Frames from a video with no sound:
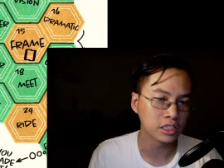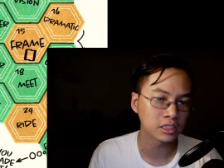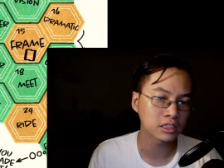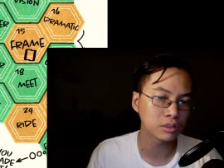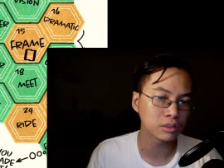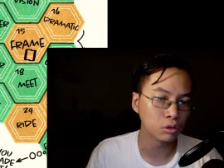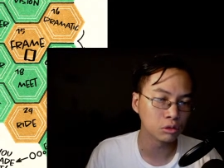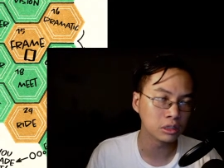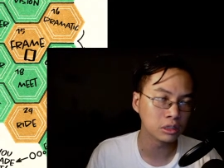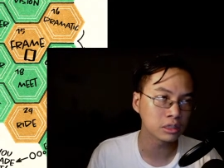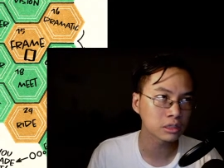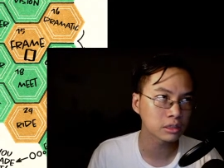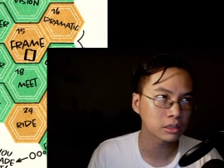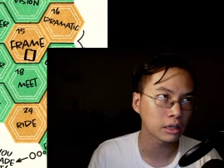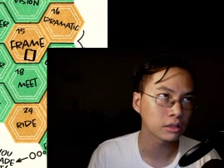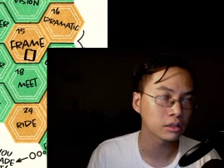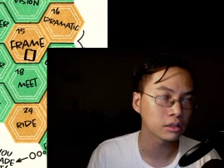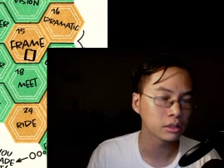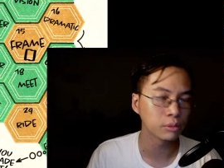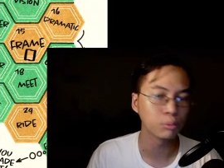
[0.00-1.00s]
only
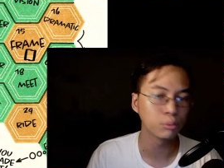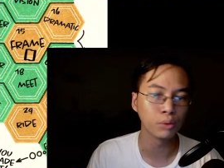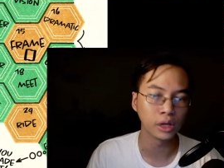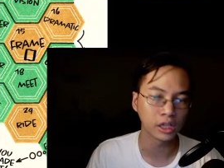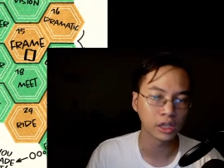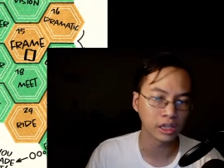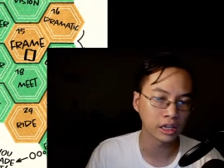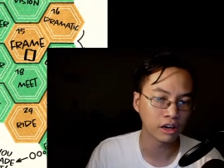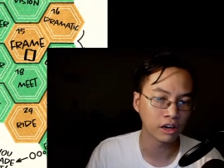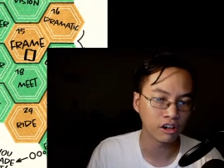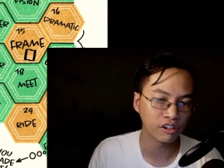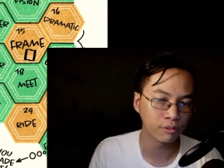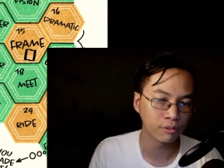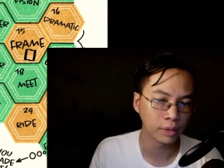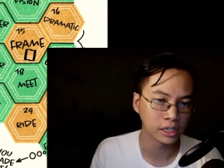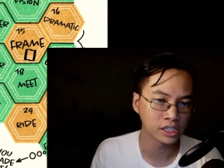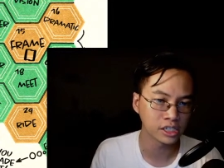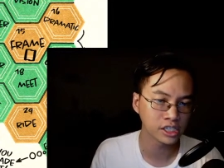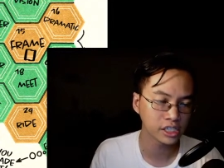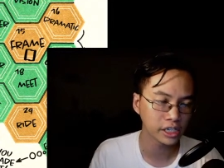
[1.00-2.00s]
started breaking out of my
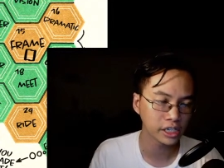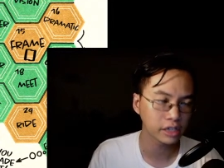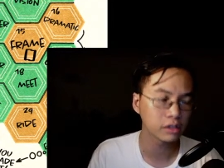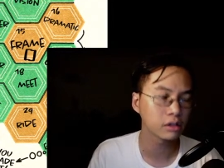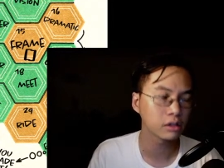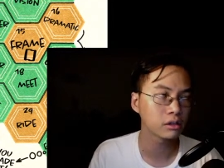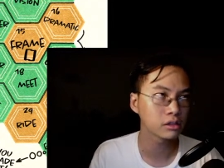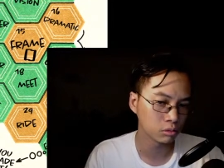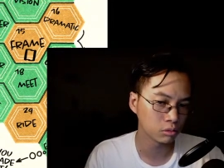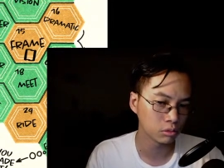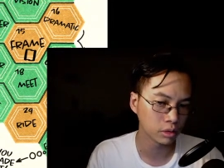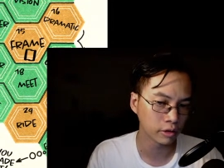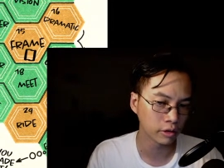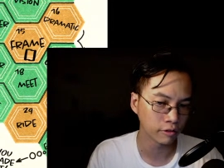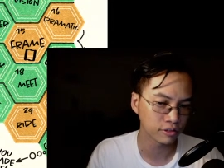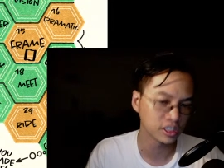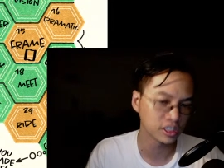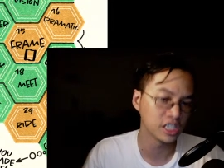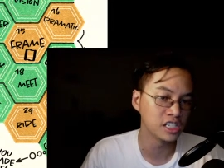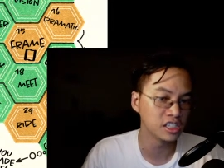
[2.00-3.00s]
shell of
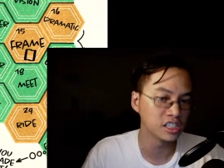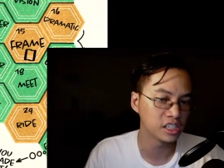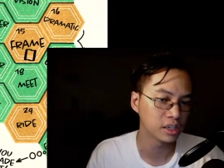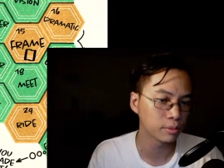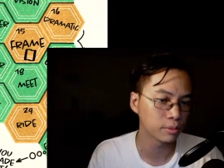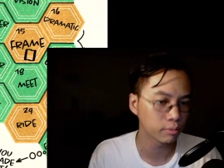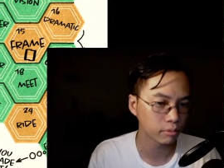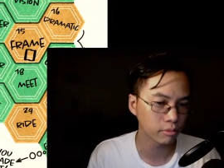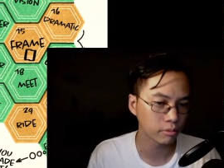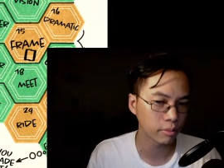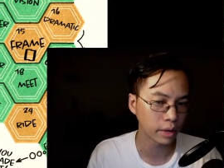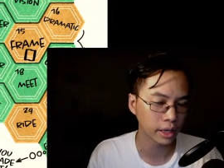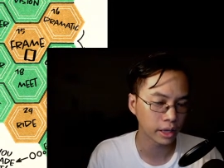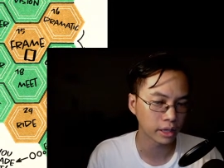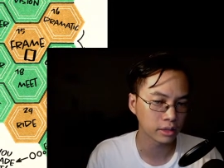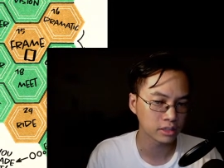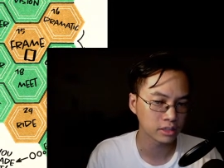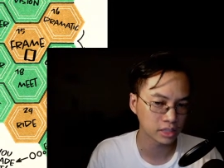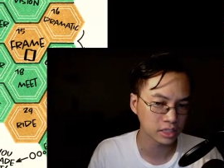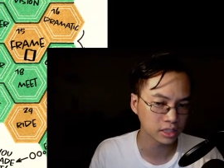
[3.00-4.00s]
changing my
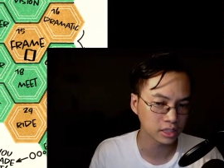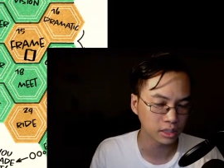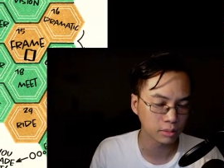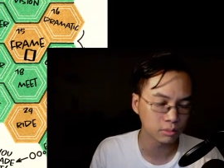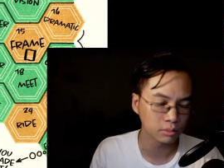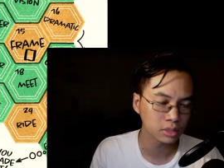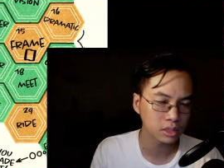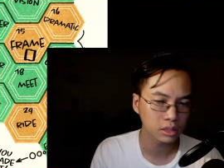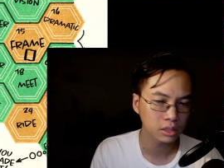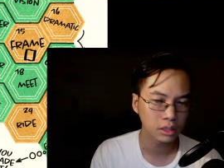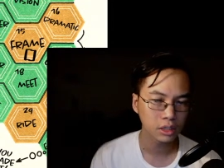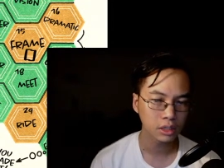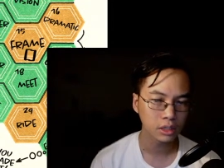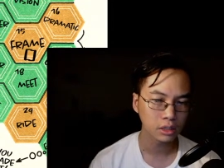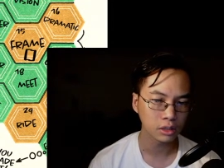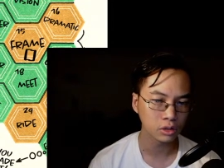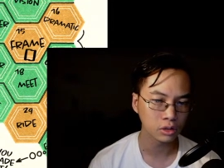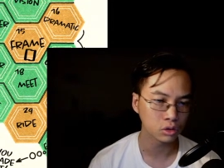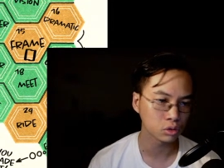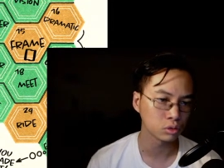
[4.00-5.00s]
systems
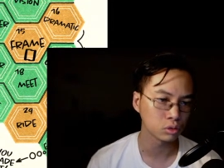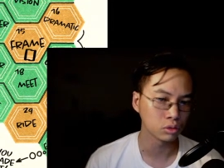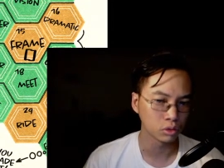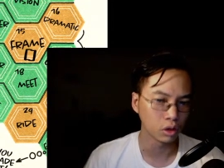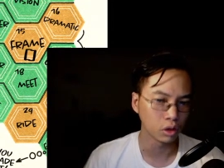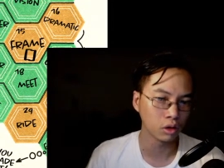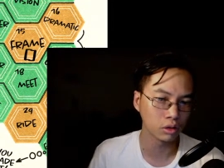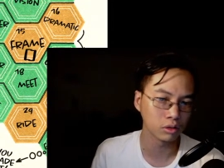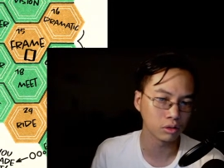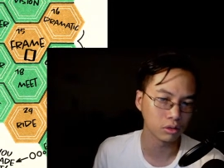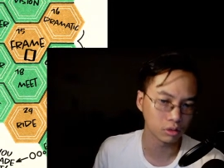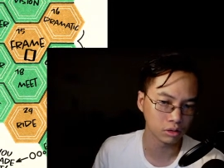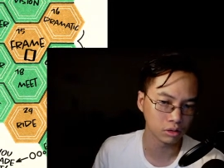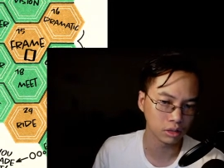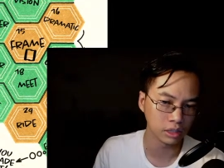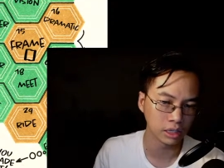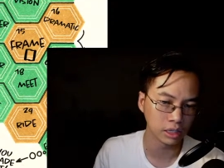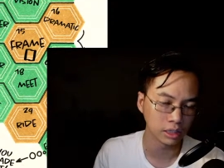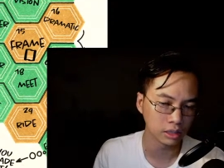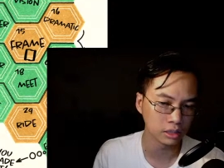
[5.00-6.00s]
into
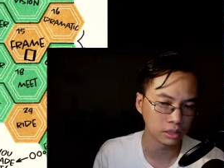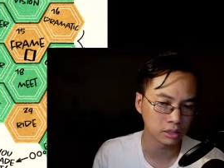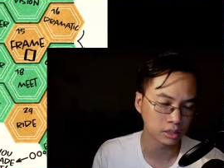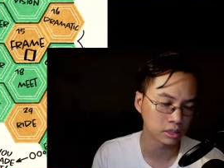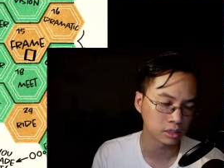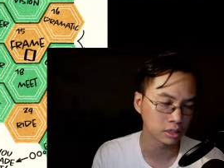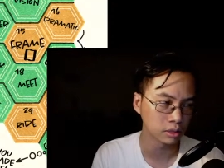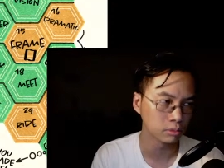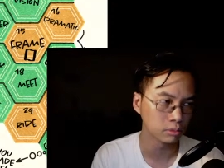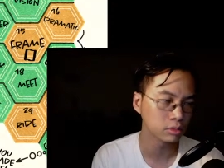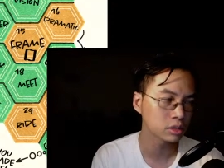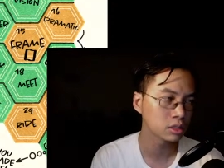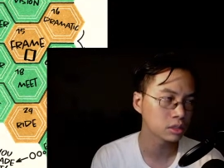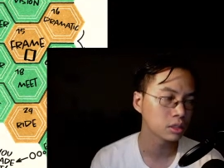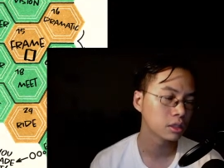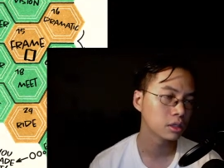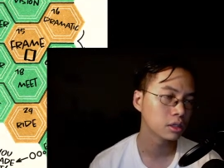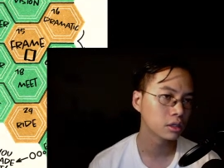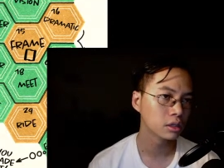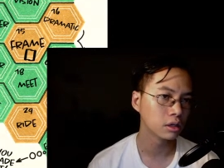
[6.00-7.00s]
non-D&D systems,
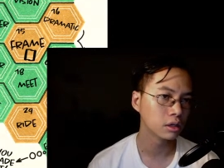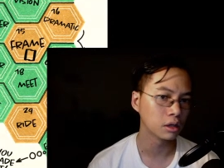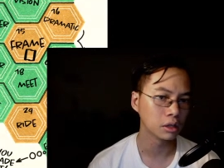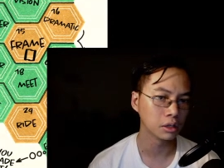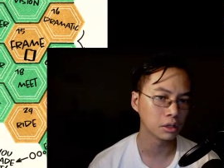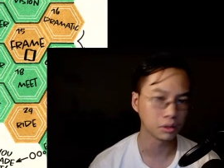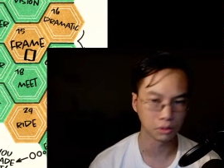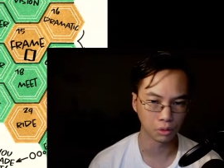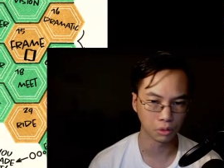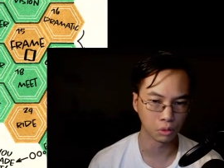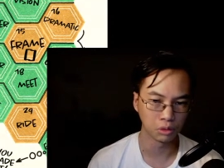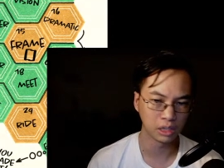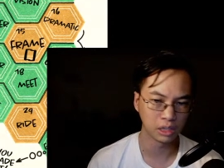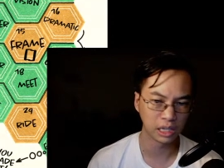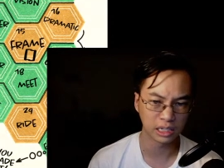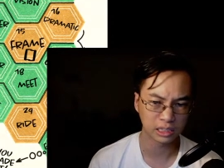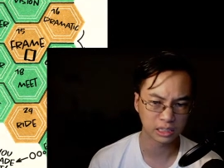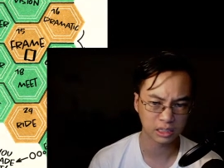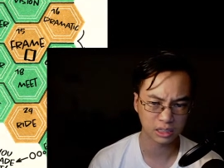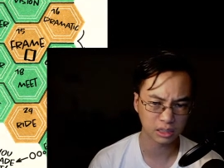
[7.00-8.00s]
only
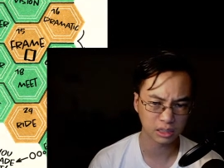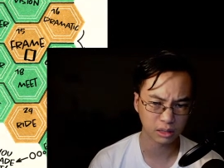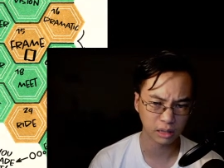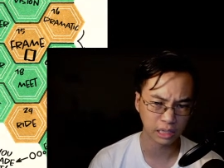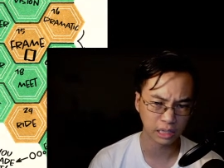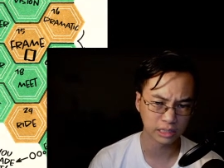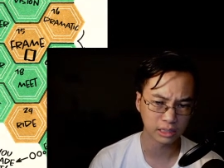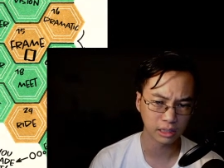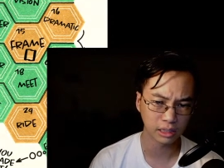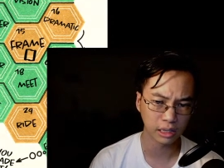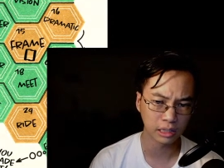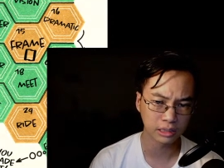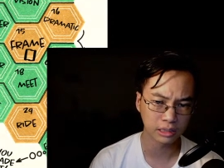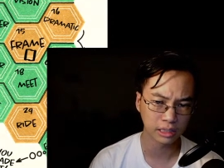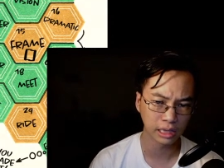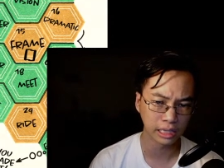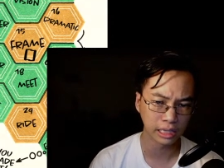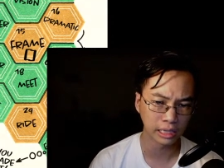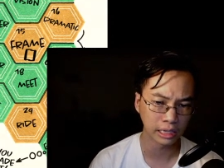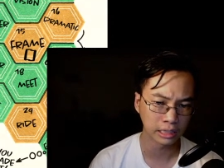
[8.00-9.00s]
as
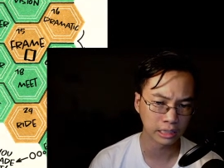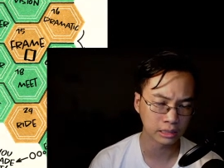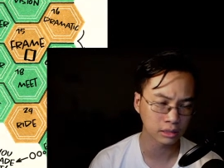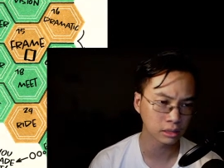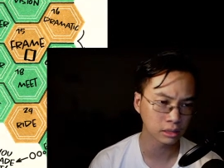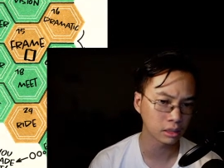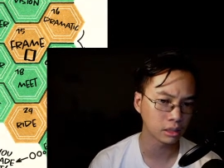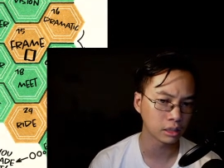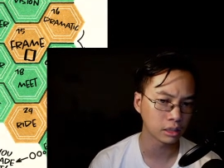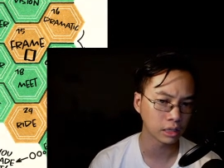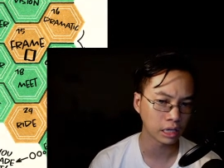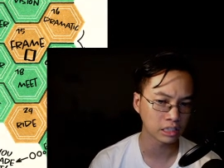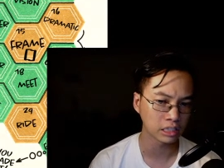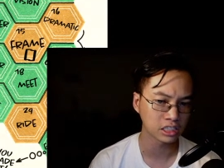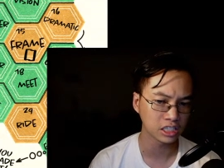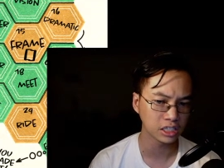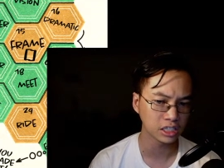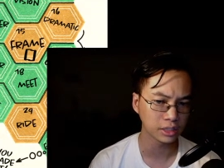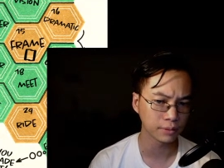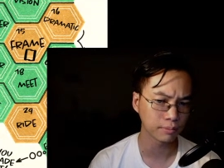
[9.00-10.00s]
late as last
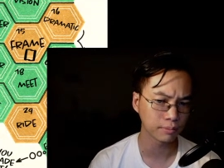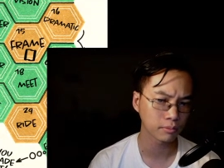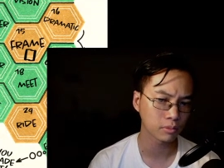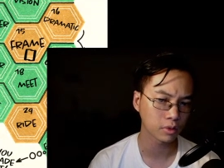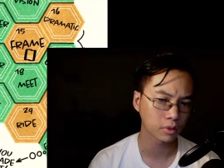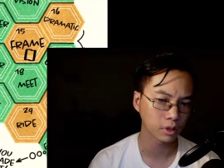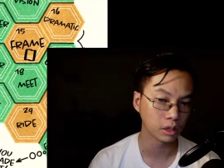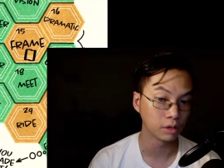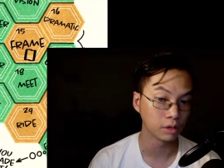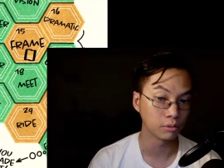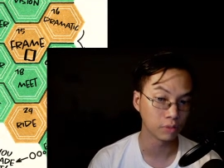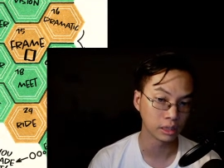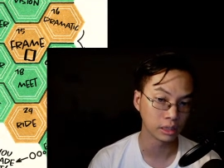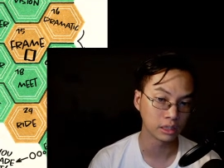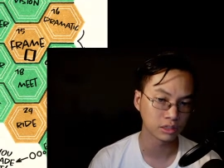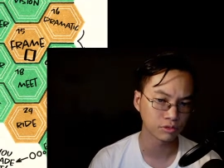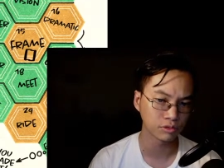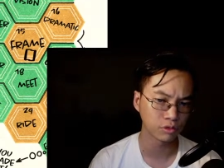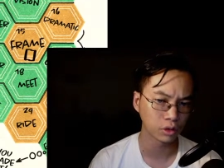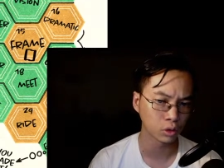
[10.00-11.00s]
year, at
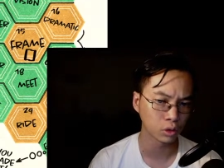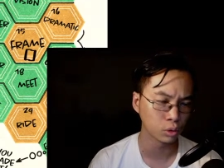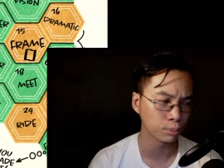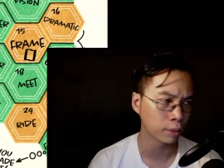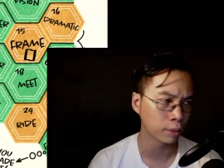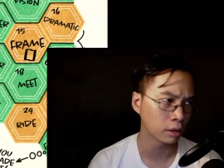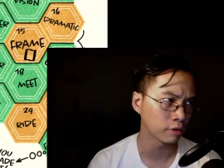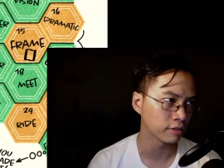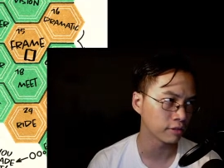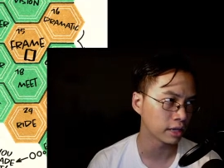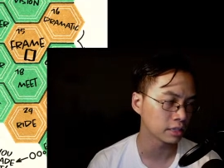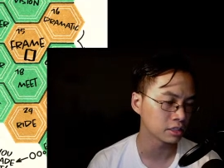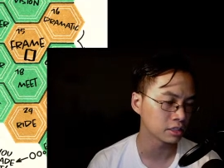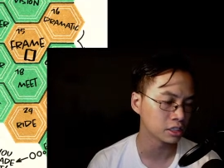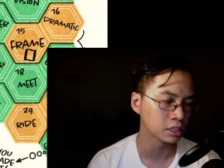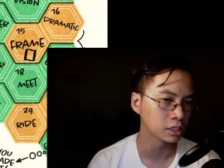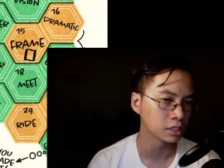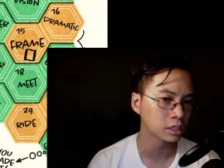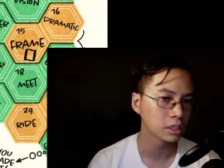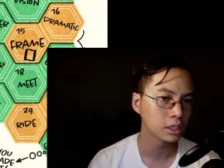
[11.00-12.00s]
least for a good part of last year.